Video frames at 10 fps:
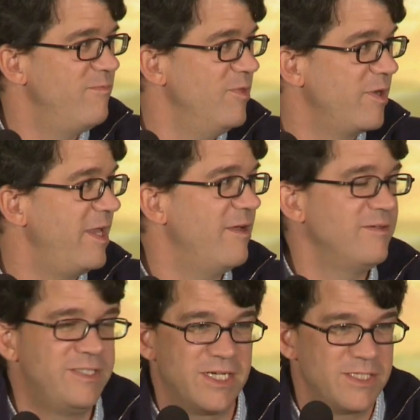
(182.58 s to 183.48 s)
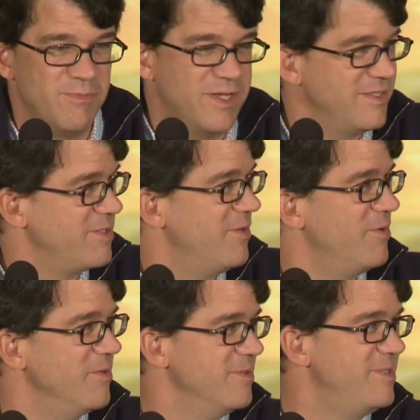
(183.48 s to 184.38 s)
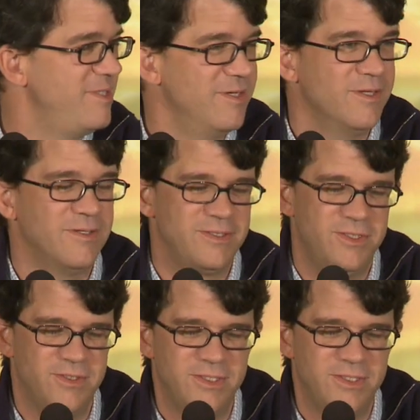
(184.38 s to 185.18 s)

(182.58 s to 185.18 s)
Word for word: looking 6 months old till